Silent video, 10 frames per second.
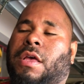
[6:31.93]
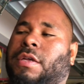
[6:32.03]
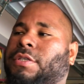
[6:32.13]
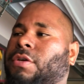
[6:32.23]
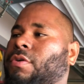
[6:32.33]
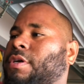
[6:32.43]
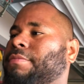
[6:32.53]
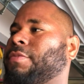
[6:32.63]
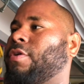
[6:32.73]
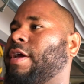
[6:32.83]
So
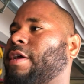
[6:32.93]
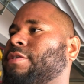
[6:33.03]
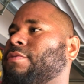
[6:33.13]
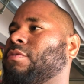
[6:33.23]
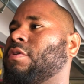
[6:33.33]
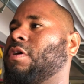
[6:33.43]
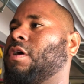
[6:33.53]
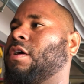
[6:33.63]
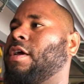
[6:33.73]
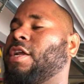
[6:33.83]
all right, guys,
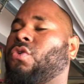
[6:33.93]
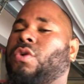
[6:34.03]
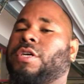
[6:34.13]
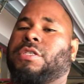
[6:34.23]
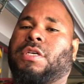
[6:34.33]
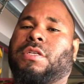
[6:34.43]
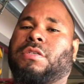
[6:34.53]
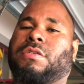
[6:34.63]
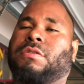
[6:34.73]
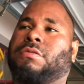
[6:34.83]
any
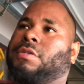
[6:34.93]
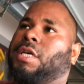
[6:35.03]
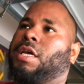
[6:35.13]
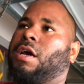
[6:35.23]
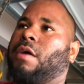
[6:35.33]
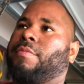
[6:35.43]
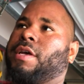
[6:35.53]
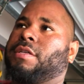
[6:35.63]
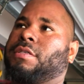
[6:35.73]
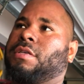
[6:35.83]
questions, any
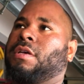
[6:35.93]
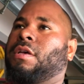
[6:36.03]
comments?